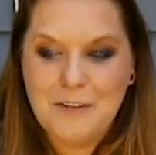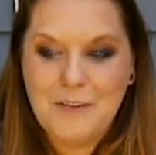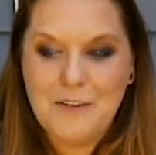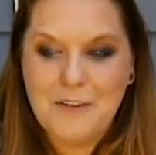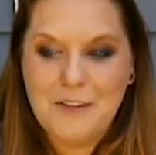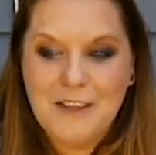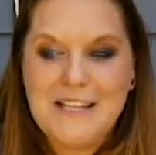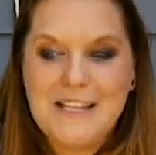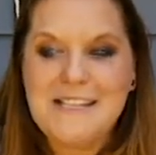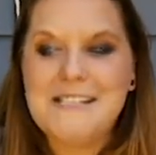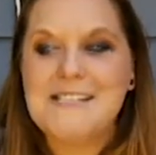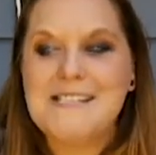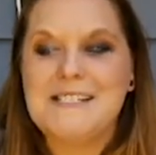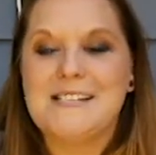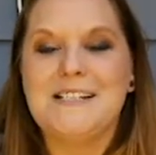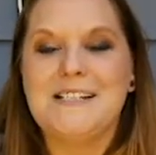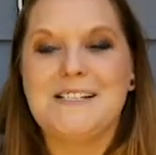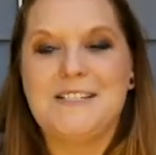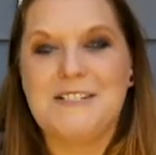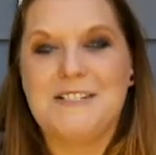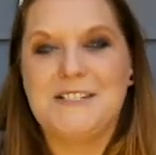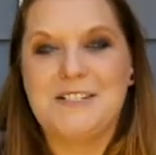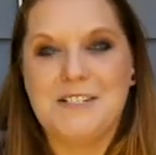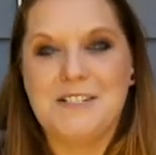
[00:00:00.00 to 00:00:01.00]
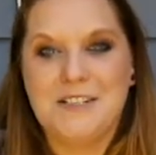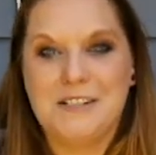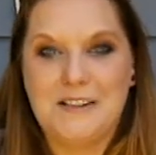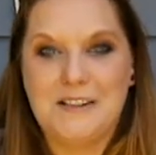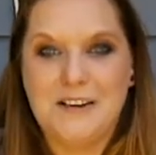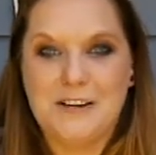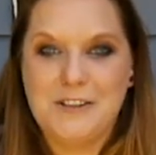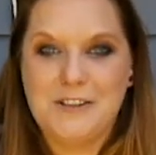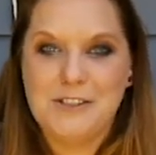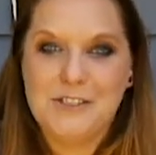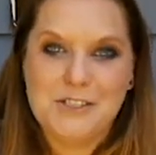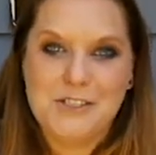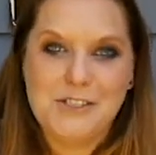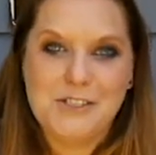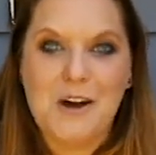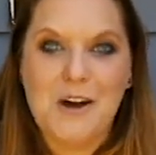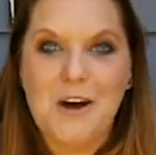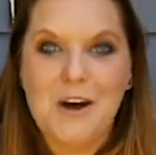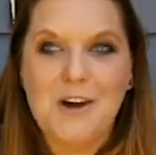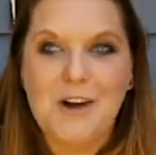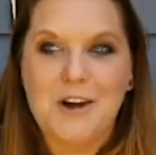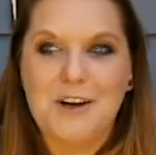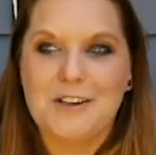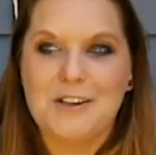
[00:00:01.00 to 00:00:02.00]
listen to their
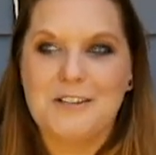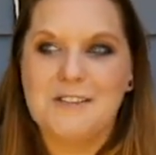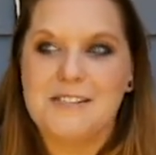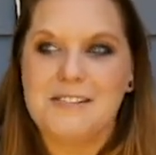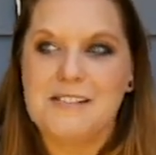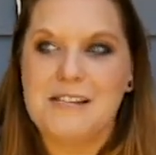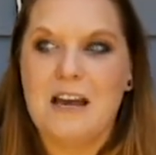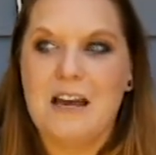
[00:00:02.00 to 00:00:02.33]
songs.